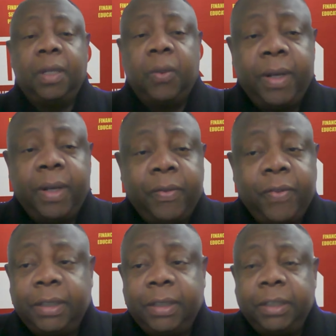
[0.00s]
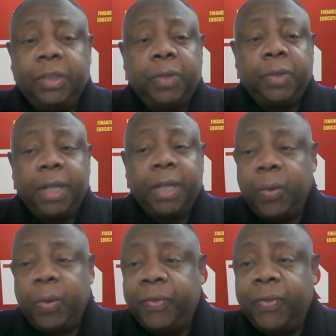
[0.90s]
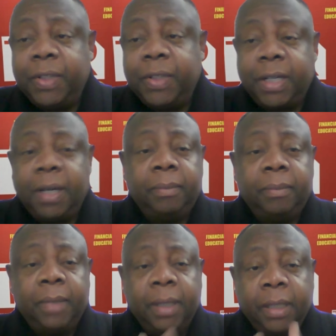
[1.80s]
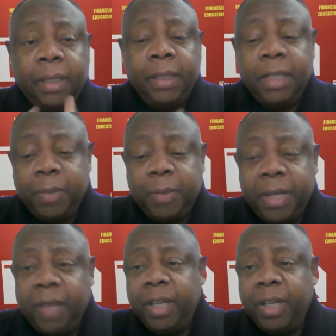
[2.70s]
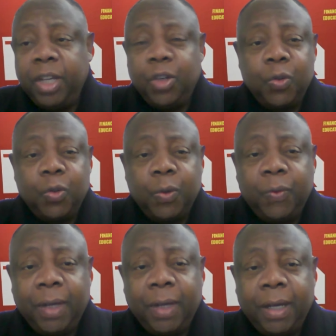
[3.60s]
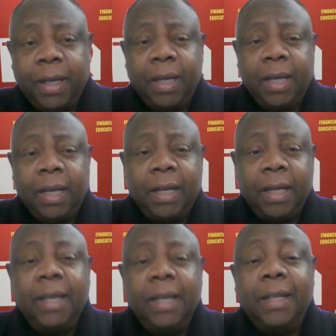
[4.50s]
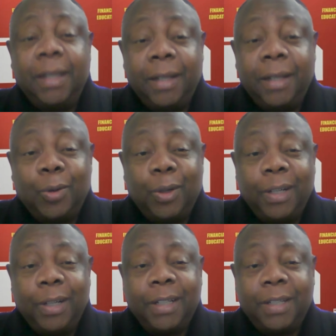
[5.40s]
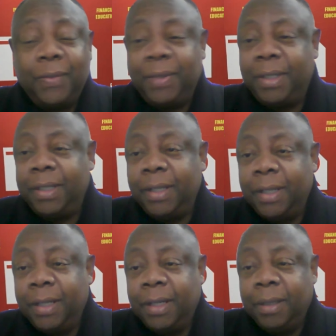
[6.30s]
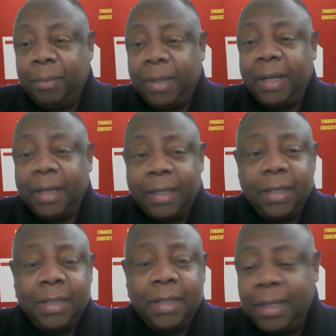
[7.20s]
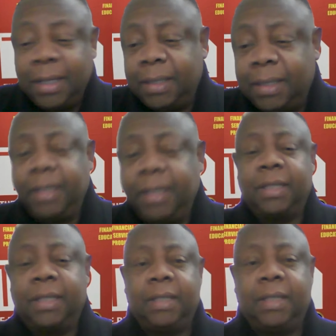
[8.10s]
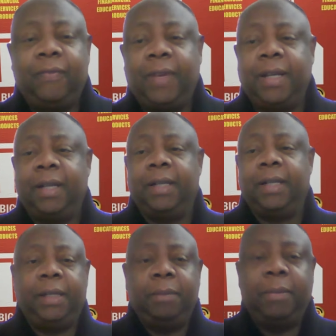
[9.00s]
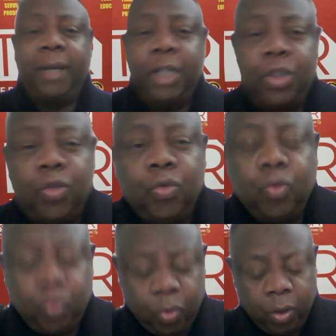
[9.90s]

Walefatshe, together with Saddam. He has been having issues with internet connectivity, but I can see that he has finally managed to